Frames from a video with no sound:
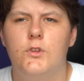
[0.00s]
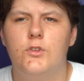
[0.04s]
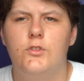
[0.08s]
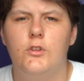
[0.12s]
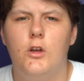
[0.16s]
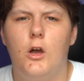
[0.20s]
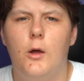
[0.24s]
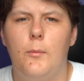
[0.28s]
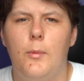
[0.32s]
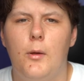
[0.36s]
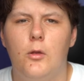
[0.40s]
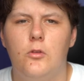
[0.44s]

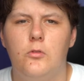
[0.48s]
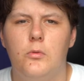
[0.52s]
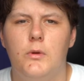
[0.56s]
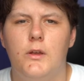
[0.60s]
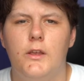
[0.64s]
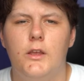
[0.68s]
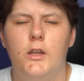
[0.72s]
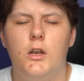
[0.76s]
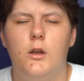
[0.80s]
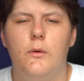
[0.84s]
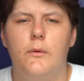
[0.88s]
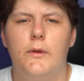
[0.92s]
Star belts,
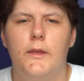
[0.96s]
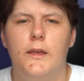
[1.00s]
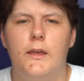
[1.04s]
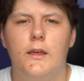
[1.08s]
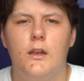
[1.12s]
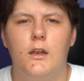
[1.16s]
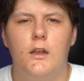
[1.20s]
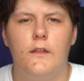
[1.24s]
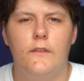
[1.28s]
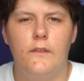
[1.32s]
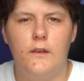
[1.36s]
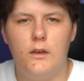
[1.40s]
right? You know where you
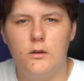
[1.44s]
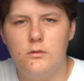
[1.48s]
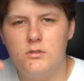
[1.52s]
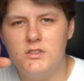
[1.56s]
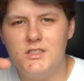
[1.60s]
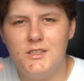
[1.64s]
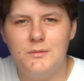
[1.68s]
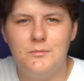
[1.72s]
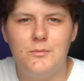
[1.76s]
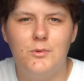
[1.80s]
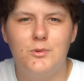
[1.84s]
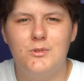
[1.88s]
get like the little
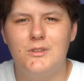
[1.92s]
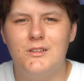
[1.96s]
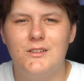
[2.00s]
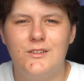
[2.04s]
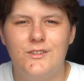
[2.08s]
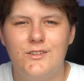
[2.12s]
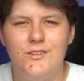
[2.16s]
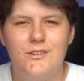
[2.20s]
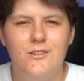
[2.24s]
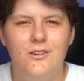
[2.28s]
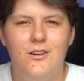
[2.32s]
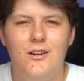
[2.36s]
symbols in
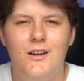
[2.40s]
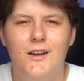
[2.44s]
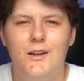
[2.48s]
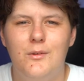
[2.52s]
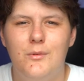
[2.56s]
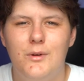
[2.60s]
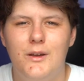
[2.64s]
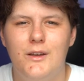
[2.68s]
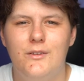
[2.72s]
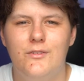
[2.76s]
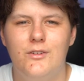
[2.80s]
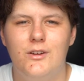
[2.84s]
the sky
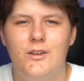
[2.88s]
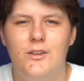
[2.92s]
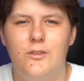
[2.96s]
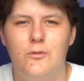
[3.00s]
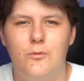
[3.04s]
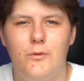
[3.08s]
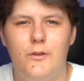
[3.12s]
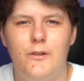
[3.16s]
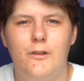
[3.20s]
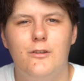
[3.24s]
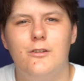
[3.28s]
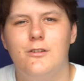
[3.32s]
or
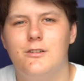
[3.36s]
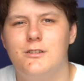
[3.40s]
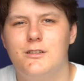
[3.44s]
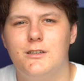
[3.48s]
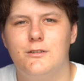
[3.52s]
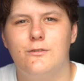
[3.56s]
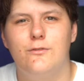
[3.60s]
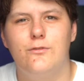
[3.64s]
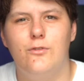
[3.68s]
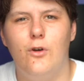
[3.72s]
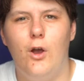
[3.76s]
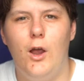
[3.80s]
whatever, or the
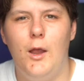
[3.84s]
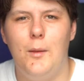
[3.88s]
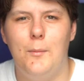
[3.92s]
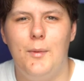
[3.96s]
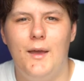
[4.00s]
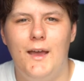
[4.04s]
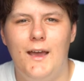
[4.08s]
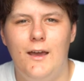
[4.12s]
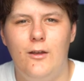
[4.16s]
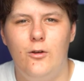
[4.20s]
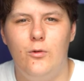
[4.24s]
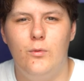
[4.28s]
frying
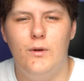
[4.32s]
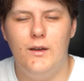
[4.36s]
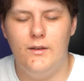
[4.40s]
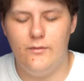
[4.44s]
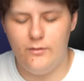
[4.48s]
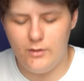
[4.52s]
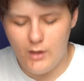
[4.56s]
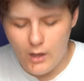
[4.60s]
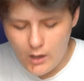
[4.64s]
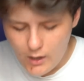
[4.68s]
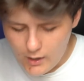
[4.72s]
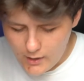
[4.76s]
pan or
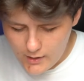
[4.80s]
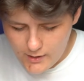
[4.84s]
whatever.